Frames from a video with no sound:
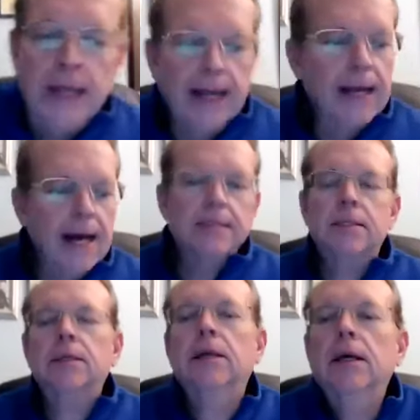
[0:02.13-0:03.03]
Hey
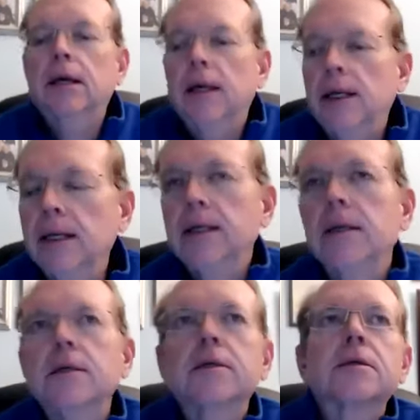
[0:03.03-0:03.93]
guys, it
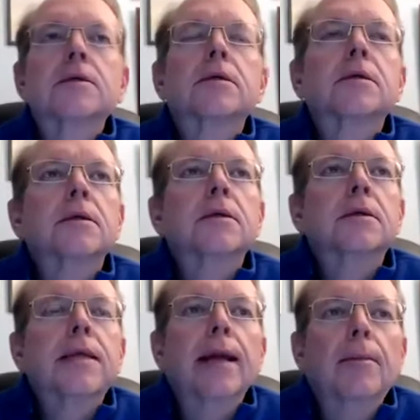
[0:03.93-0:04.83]
is
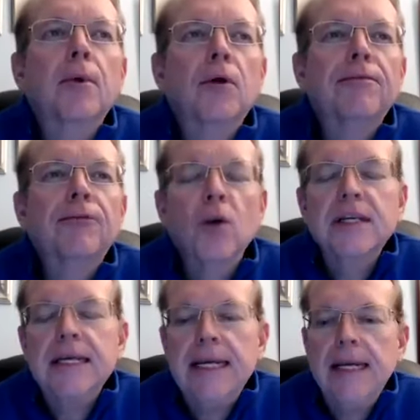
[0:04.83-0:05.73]
day number
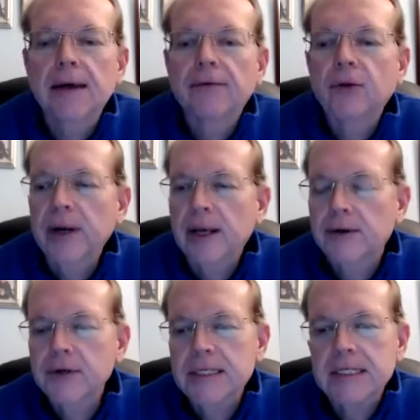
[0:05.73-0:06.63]
14 of
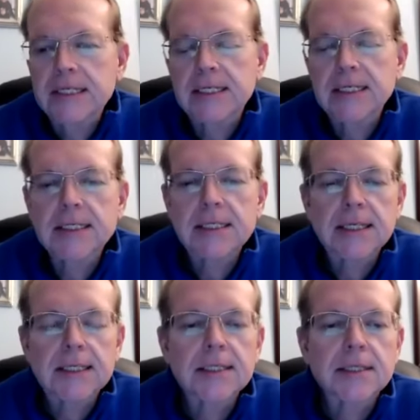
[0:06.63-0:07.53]

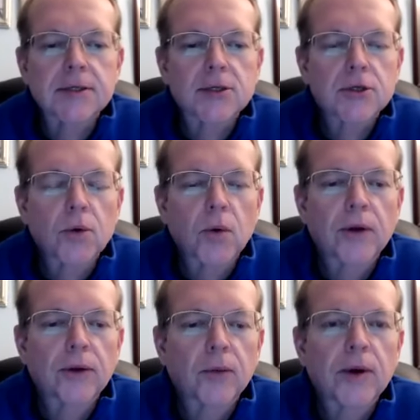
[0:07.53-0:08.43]
366, a
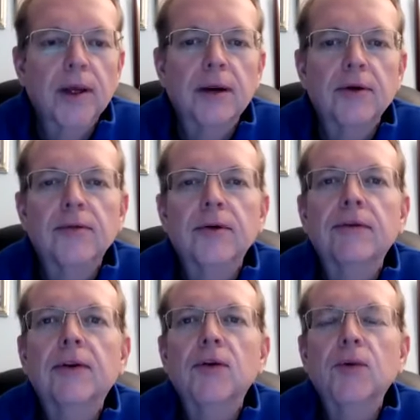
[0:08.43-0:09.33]
short
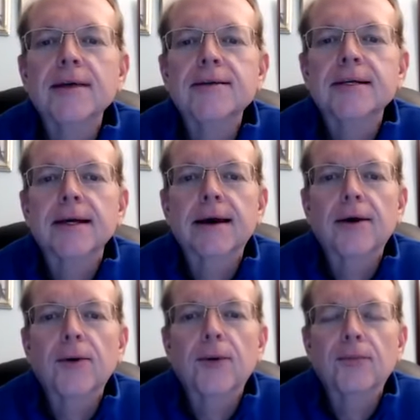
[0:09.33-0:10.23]
352 days to
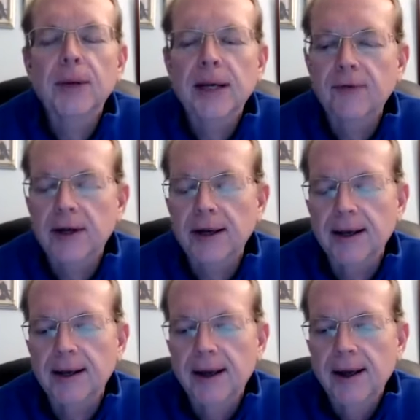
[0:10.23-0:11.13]
go of me every
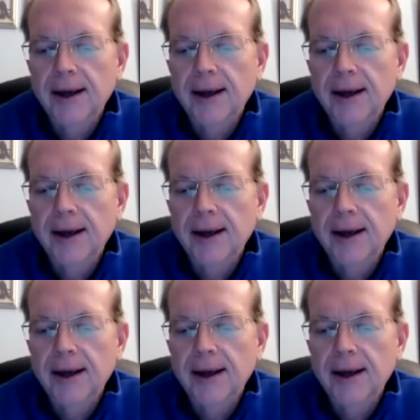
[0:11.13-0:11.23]
day.